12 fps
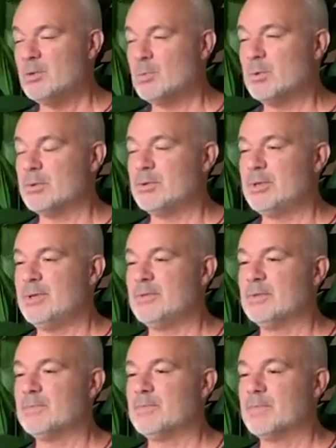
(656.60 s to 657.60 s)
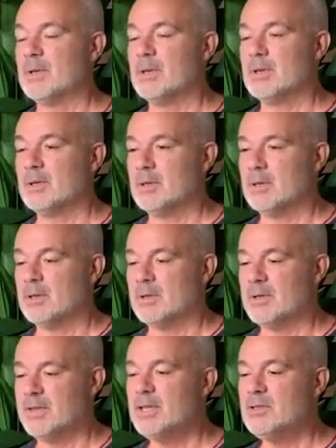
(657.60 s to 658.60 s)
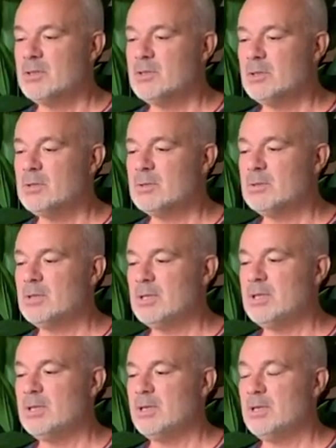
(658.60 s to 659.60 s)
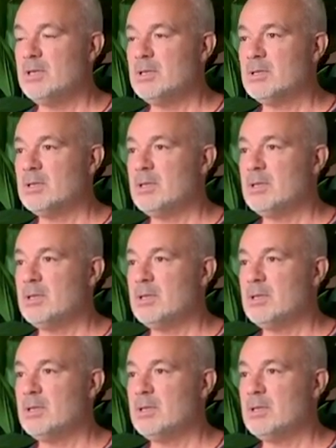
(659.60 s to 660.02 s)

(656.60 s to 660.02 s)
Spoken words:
making your eyes water even. The thing to do